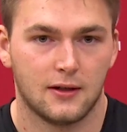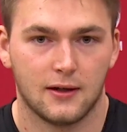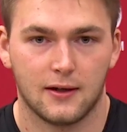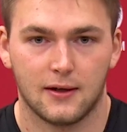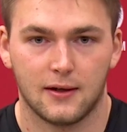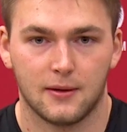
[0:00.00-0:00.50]

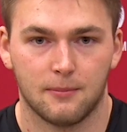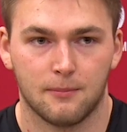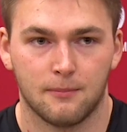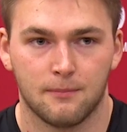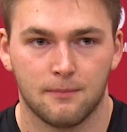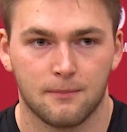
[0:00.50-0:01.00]
Um,
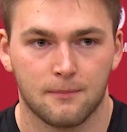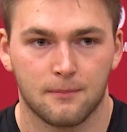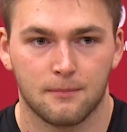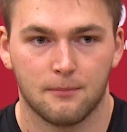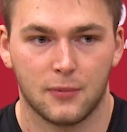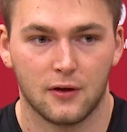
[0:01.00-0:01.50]

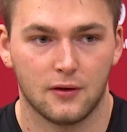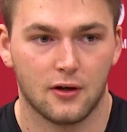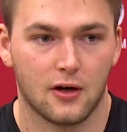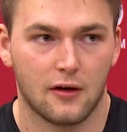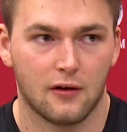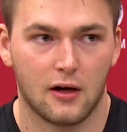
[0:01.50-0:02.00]
but you
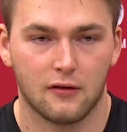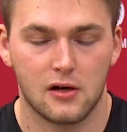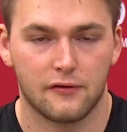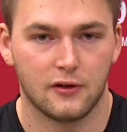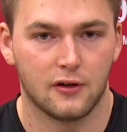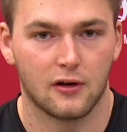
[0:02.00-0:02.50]
know, I, I,
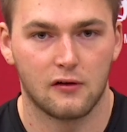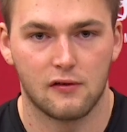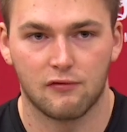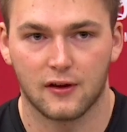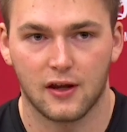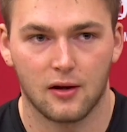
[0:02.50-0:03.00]
love it here. I
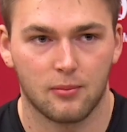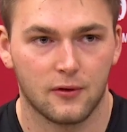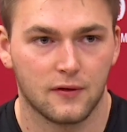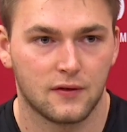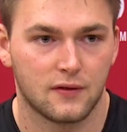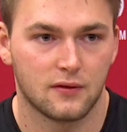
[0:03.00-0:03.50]
love the
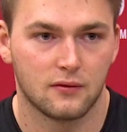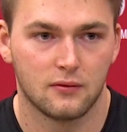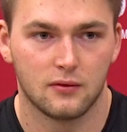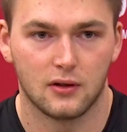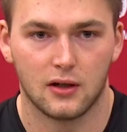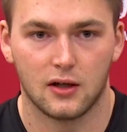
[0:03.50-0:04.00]
campus.
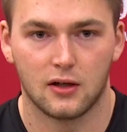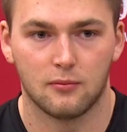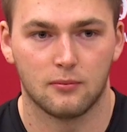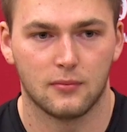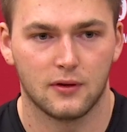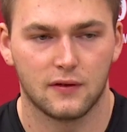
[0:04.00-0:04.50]

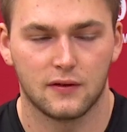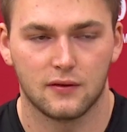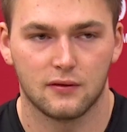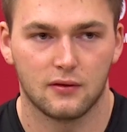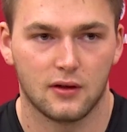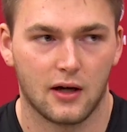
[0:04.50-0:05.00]
Um,
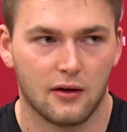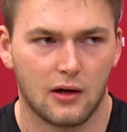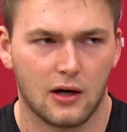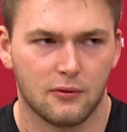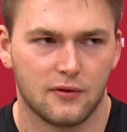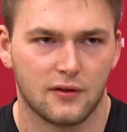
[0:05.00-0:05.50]
I,
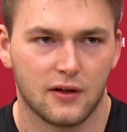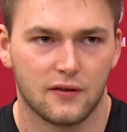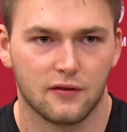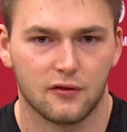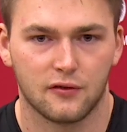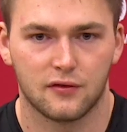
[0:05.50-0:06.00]
I, would say
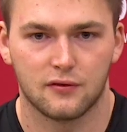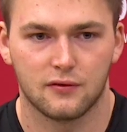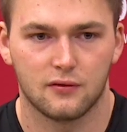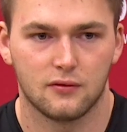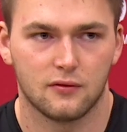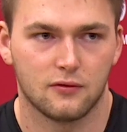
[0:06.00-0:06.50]
it's a little
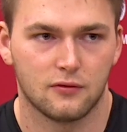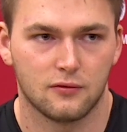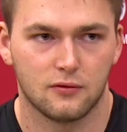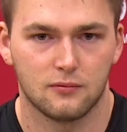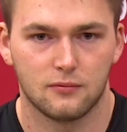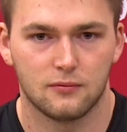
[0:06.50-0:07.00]

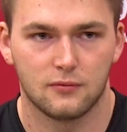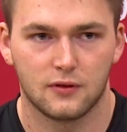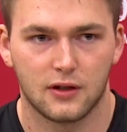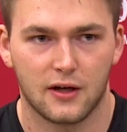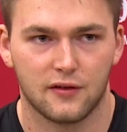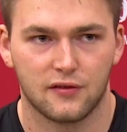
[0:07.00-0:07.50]

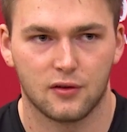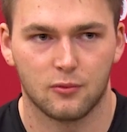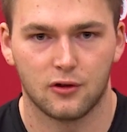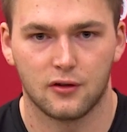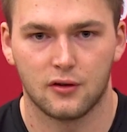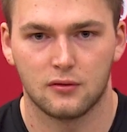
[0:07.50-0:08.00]
kind of
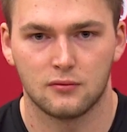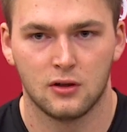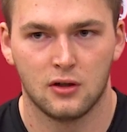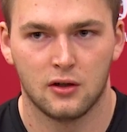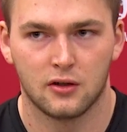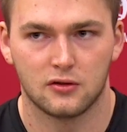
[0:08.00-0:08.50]
similar to
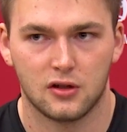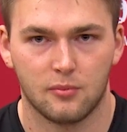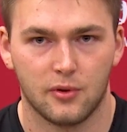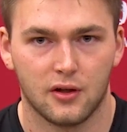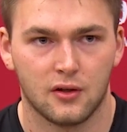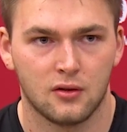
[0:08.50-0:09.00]

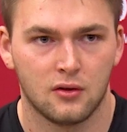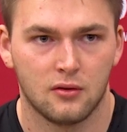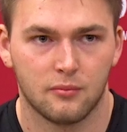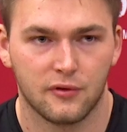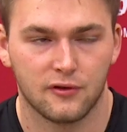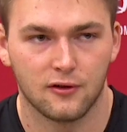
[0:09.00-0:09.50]
Columbia,
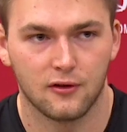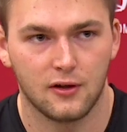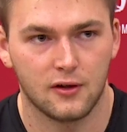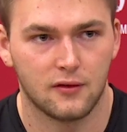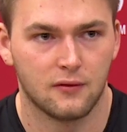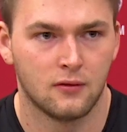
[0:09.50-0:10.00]

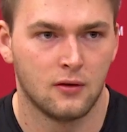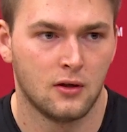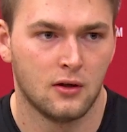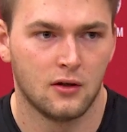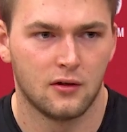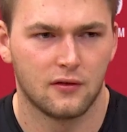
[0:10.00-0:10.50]
Missouri, and
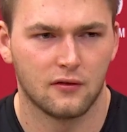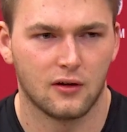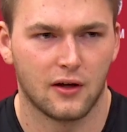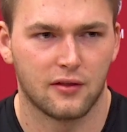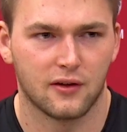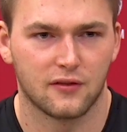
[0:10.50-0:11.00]
so
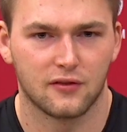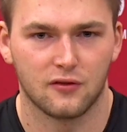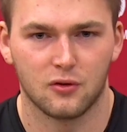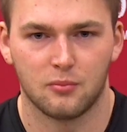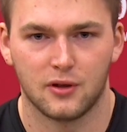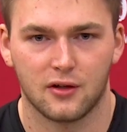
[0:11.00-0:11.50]
I think it's a
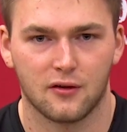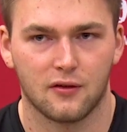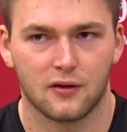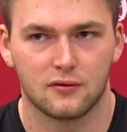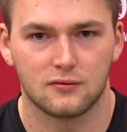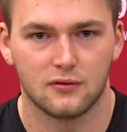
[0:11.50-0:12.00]
little bigger
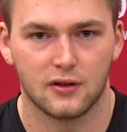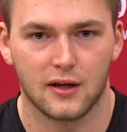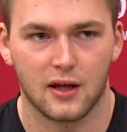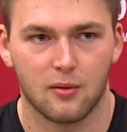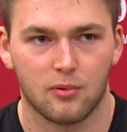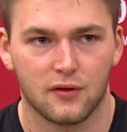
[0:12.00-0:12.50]
the, the
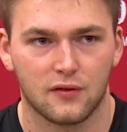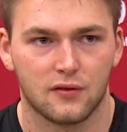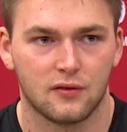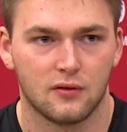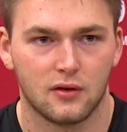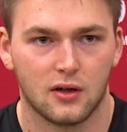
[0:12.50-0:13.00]

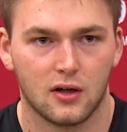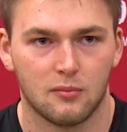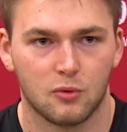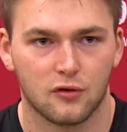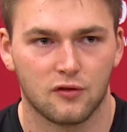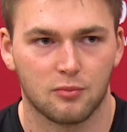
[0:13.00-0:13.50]
campus, uh,
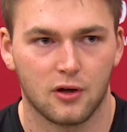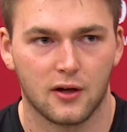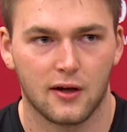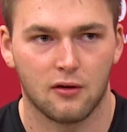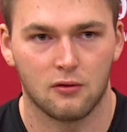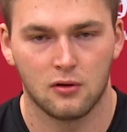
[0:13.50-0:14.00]
more spread
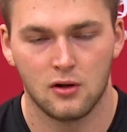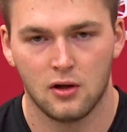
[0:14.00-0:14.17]
out.